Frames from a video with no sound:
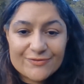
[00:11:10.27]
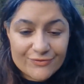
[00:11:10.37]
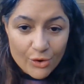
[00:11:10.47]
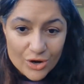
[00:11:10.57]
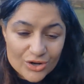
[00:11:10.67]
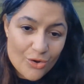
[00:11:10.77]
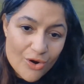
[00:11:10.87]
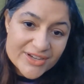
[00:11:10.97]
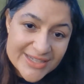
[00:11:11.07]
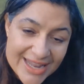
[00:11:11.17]
for
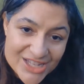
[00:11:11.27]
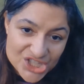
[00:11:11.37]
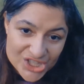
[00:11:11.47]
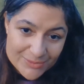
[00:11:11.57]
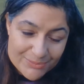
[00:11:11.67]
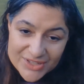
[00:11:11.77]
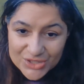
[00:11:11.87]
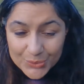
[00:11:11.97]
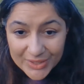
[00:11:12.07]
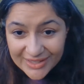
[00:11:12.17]
coordination
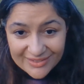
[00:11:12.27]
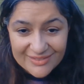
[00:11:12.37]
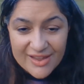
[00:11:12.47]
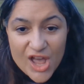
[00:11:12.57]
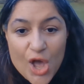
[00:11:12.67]
between